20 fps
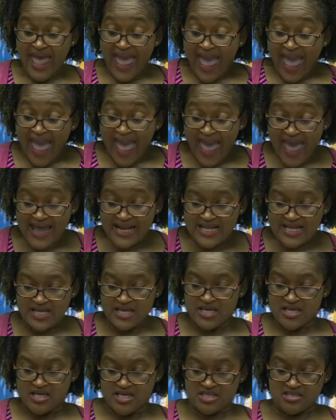Hattie
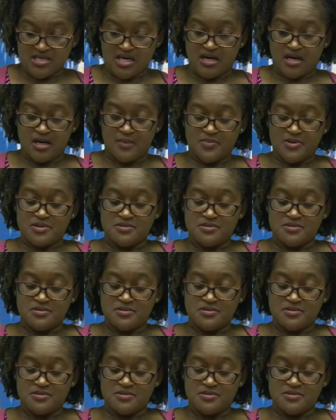is up.